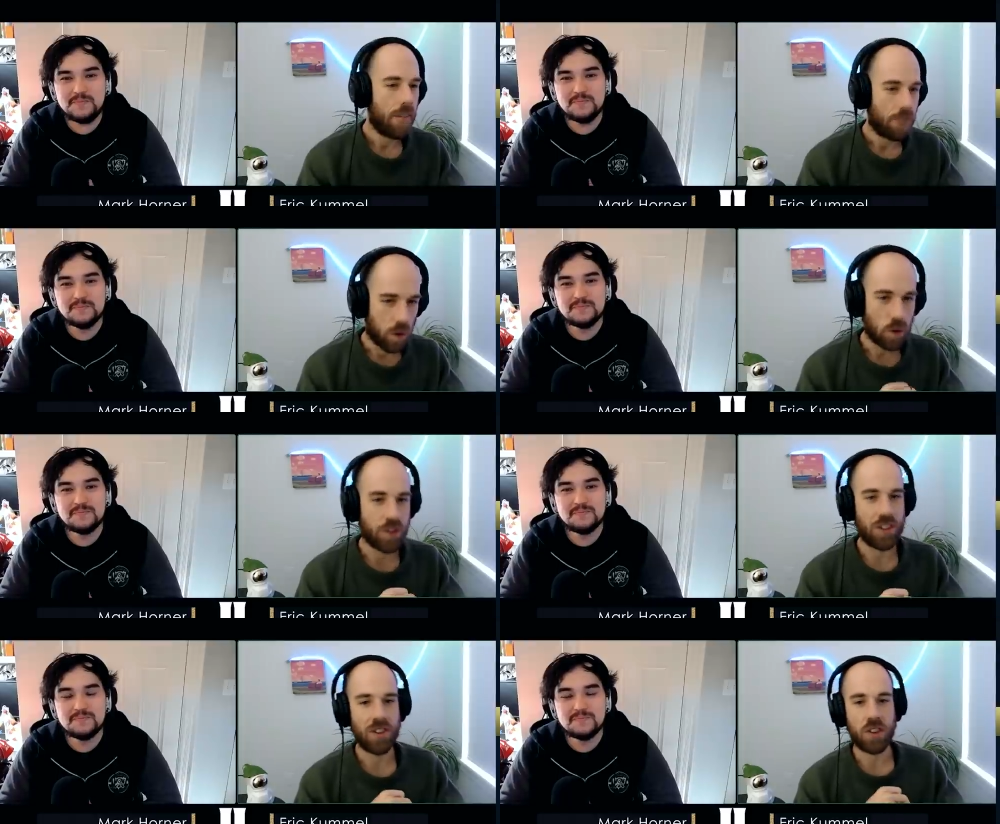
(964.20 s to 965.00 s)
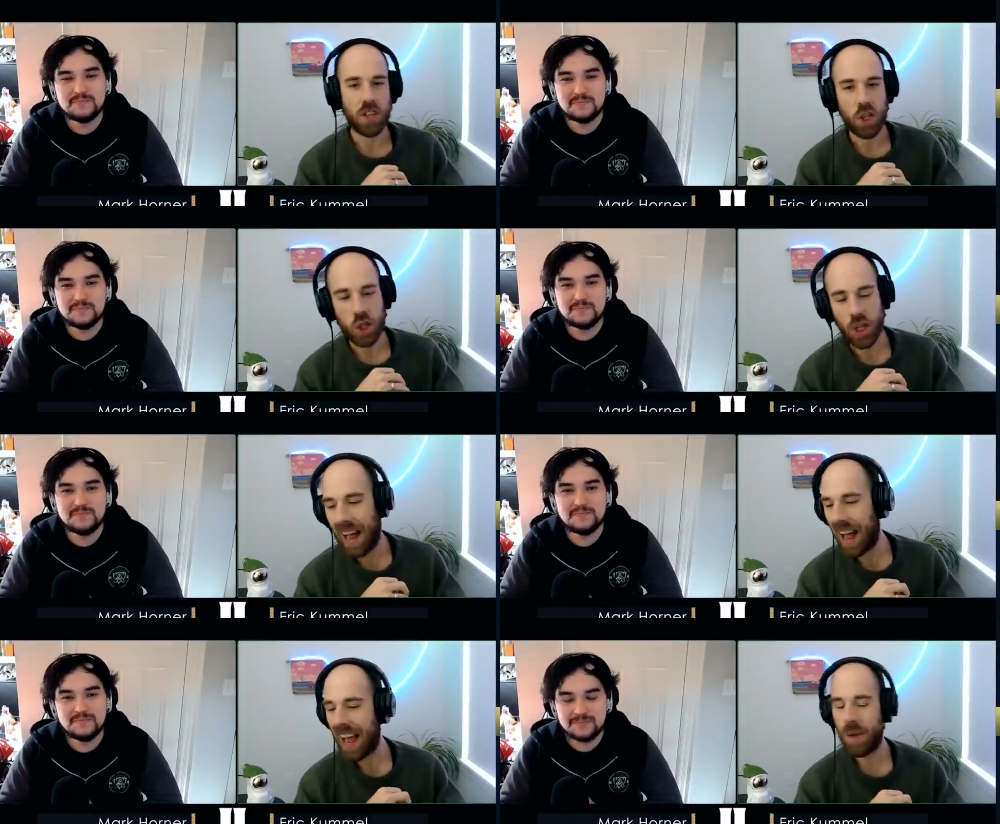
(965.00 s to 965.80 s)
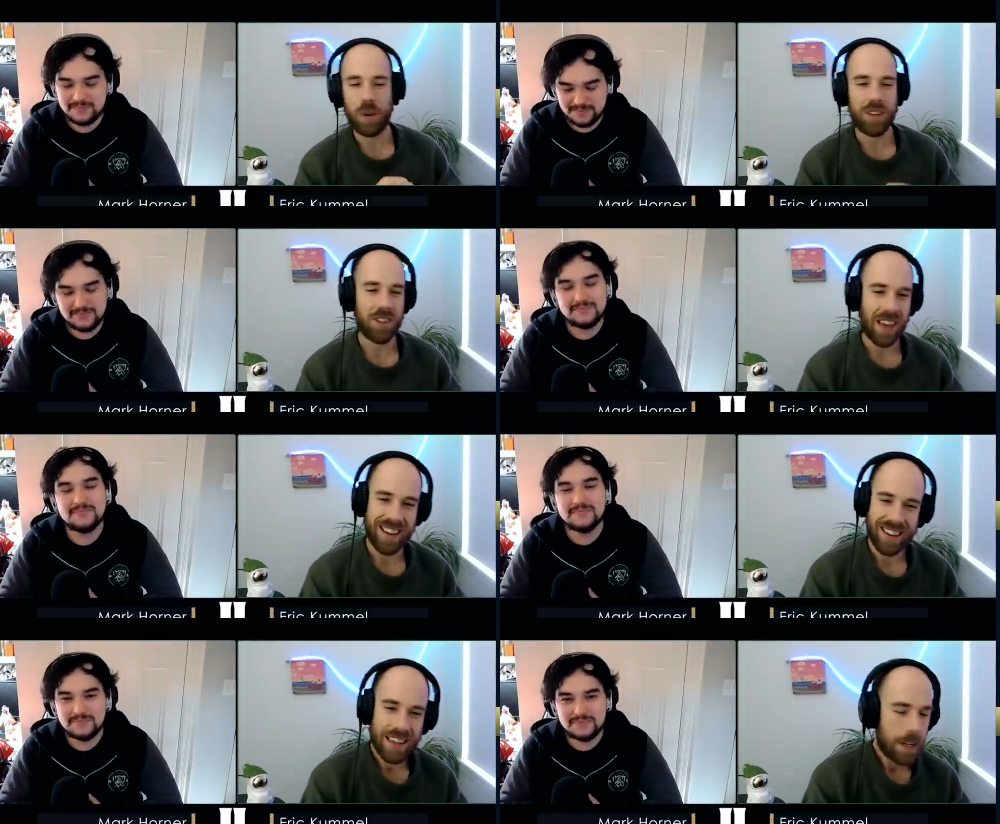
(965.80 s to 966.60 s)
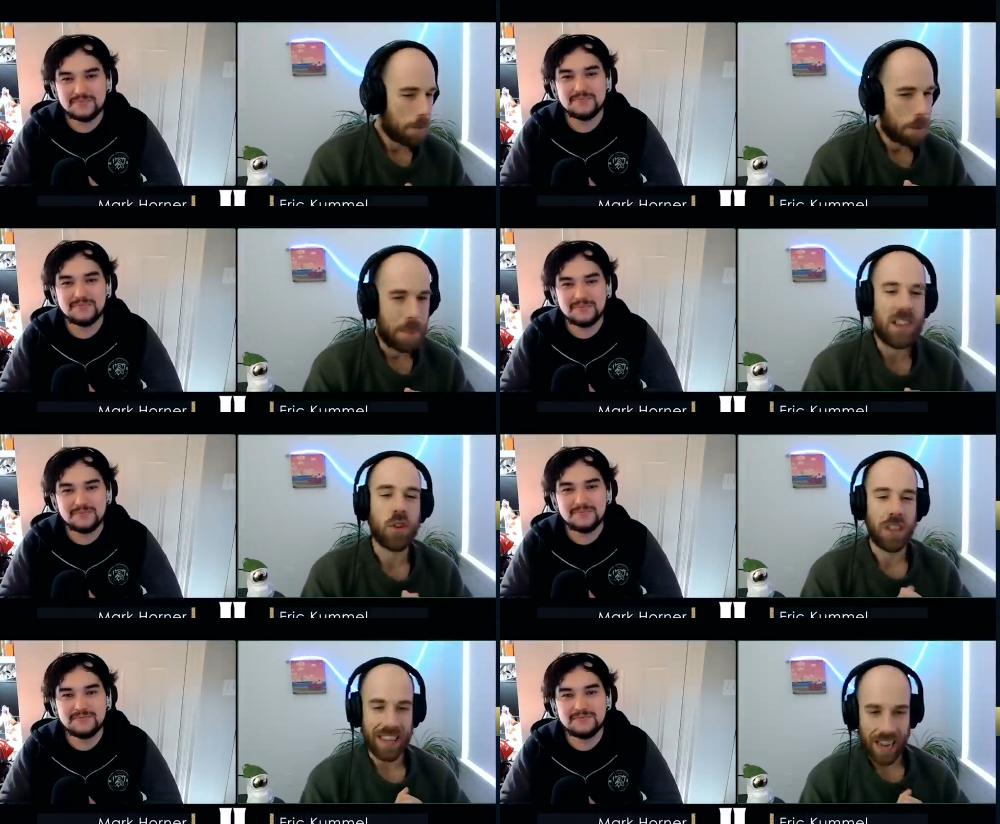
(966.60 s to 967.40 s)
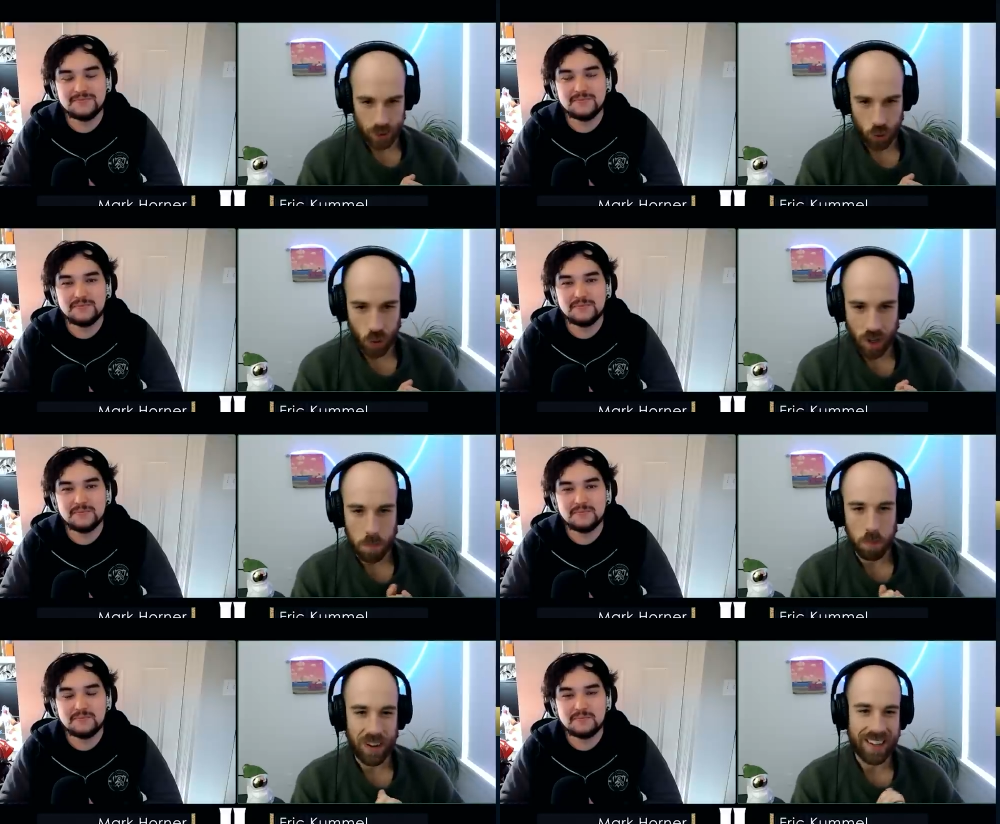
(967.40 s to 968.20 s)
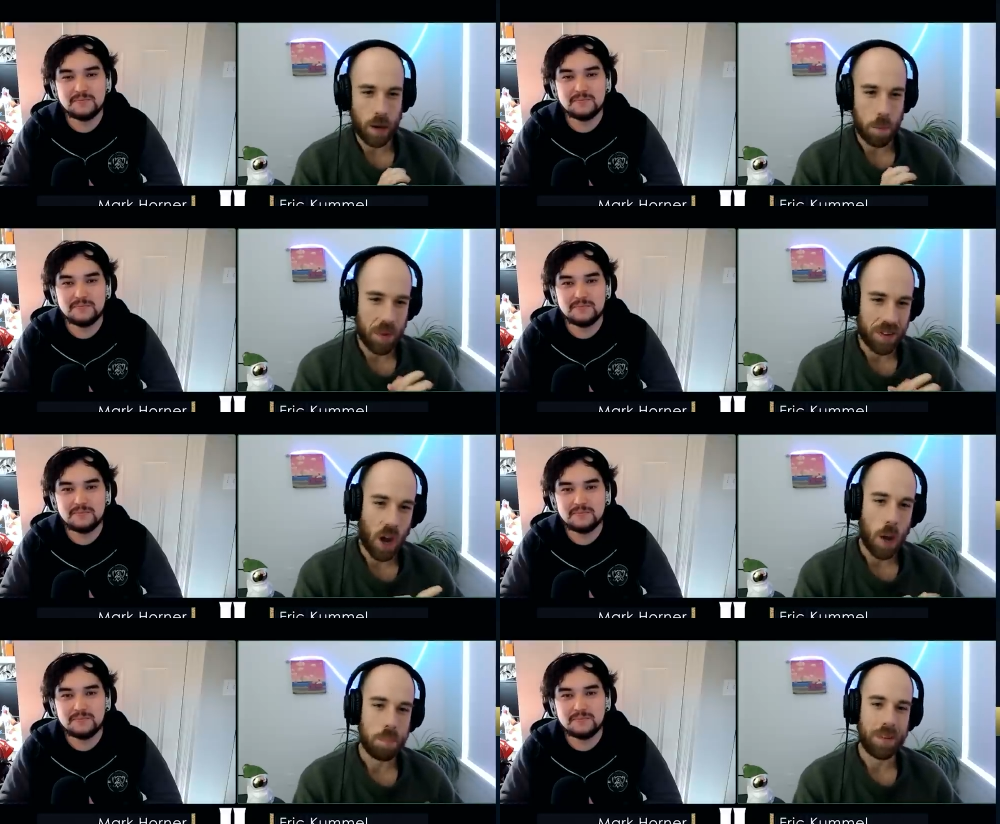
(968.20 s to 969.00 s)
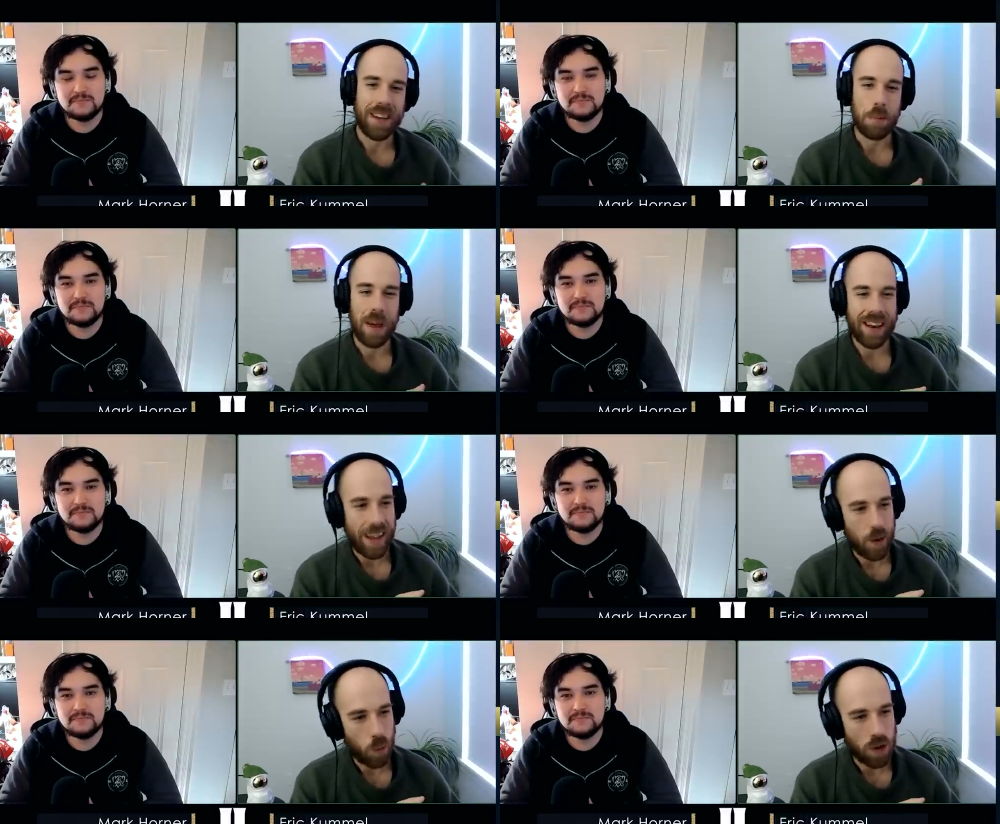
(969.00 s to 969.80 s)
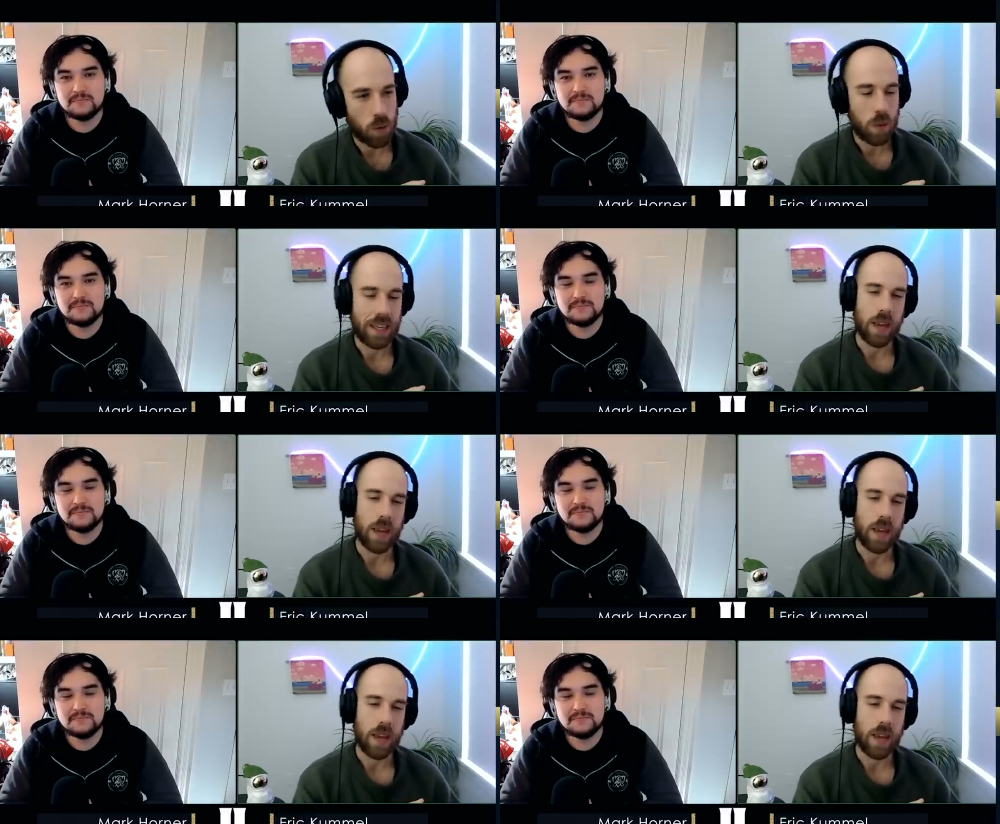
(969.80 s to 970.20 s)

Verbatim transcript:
Speaker 1: versus the Shy. We said, these are the guys who are going to break up the top lane meta, and what did we get?